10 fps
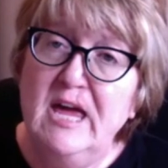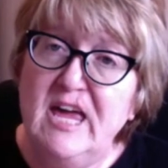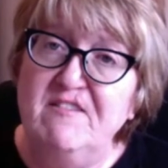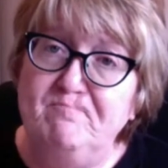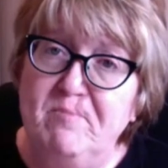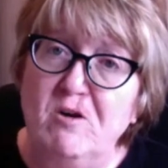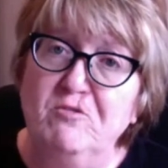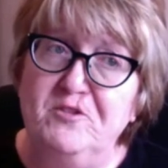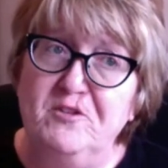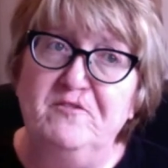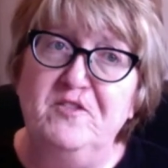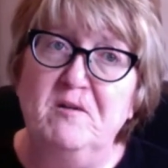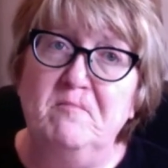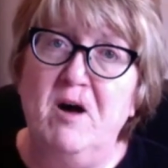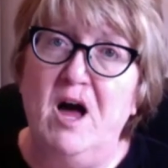If both of
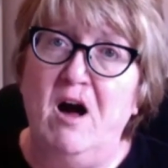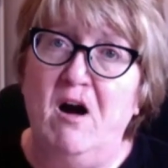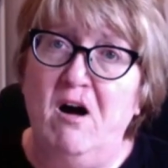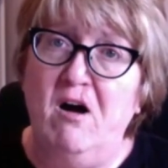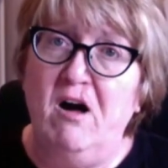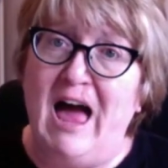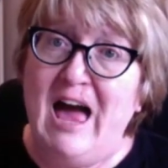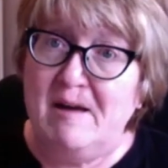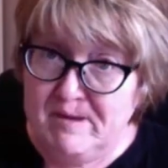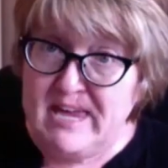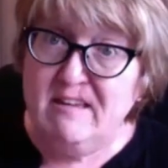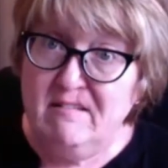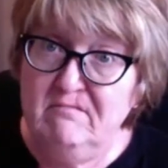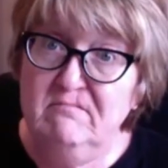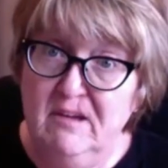them are happy
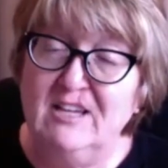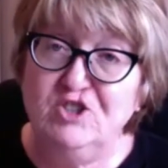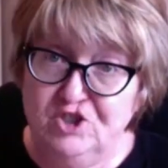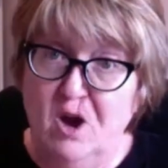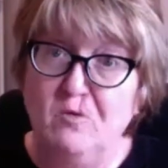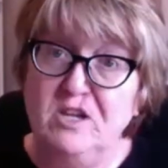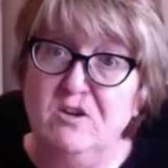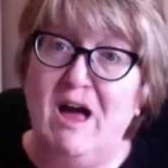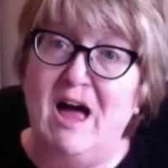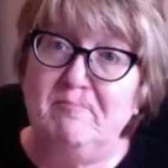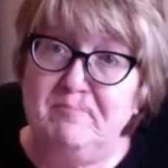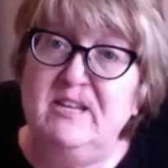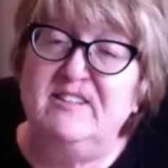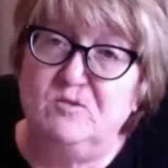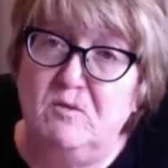and showing you
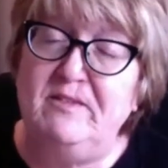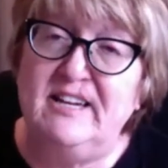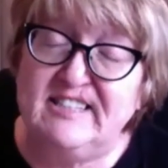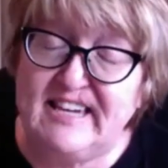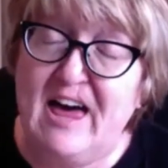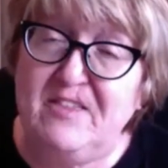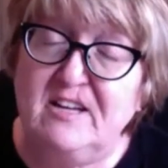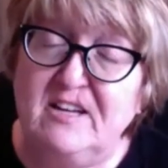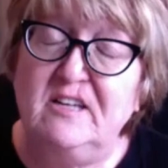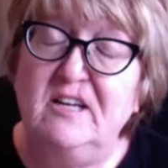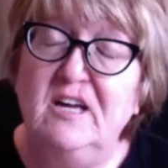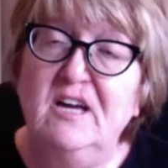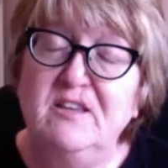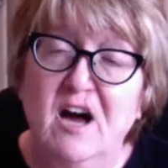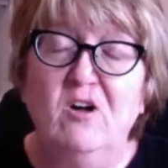happiness when they're together,
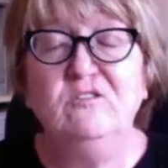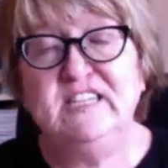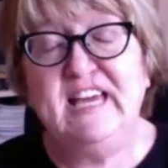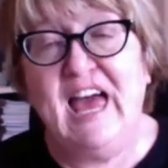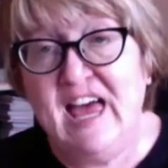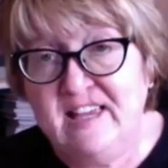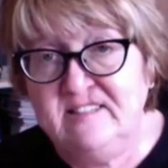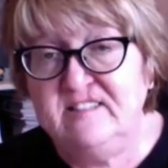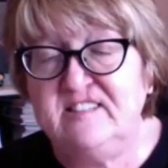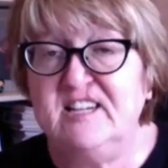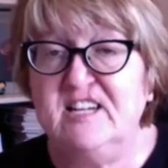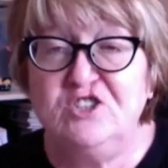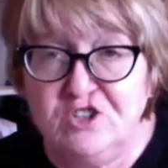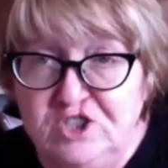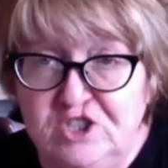they're holding hands, they're
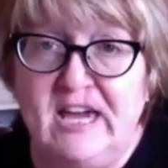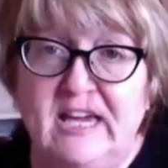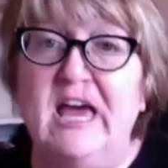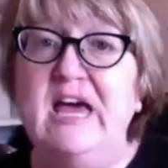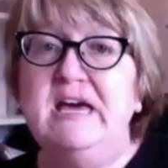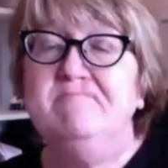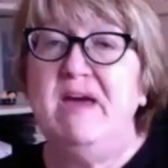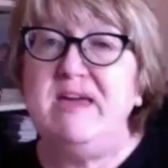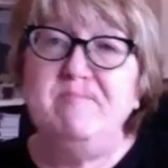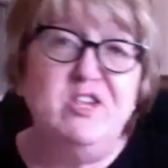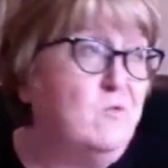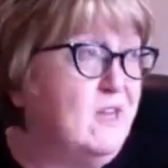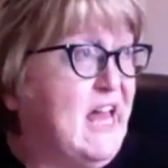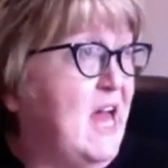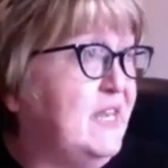touching, maybe doing
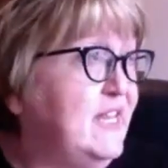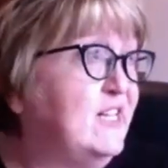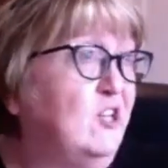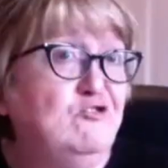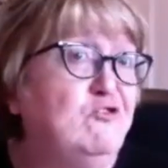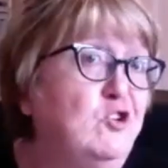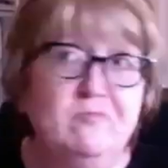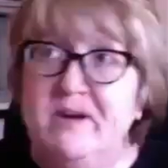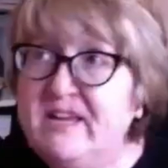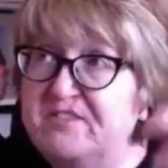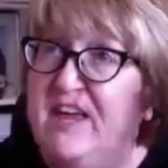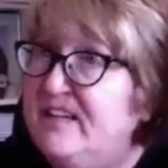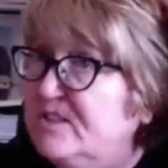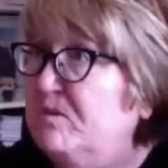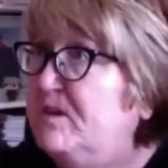kind of little grooming
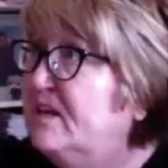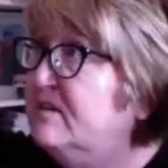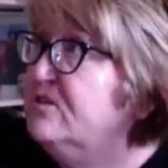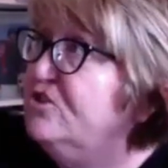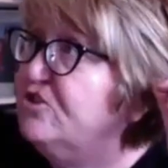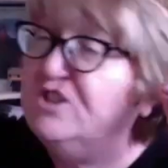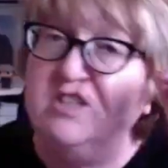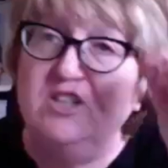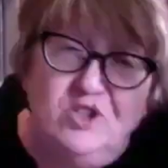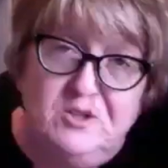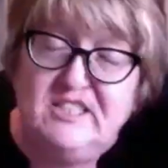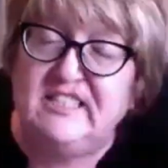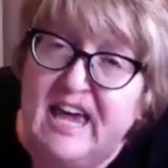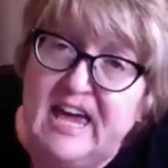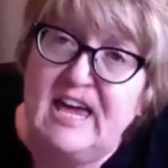things where they're touching each other's
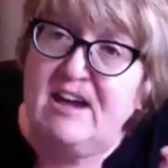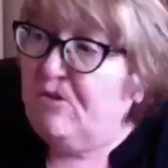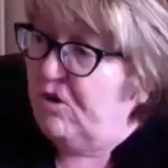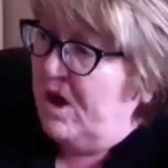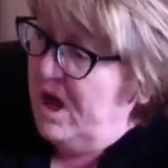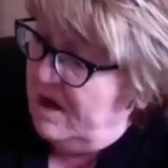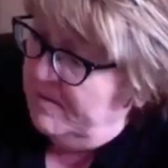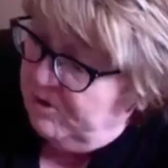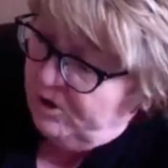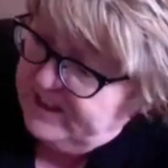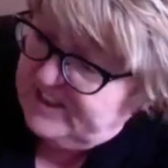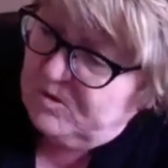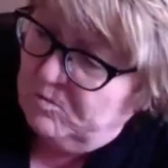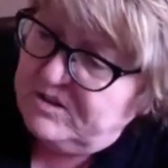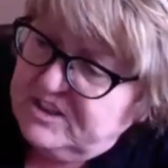hair or pulling
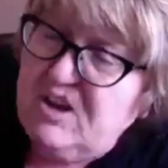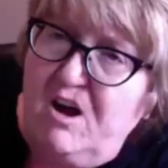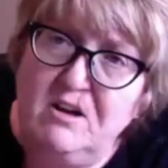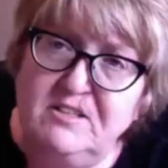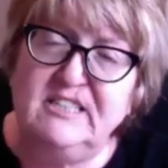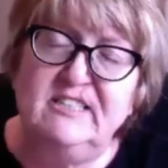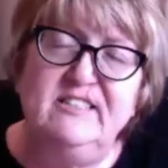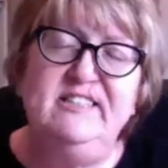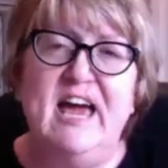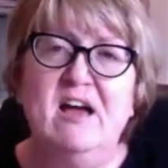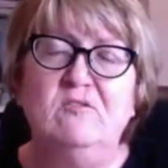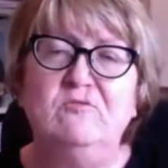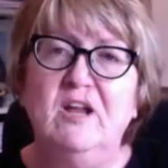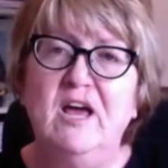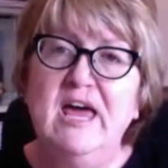someone's cardigan down.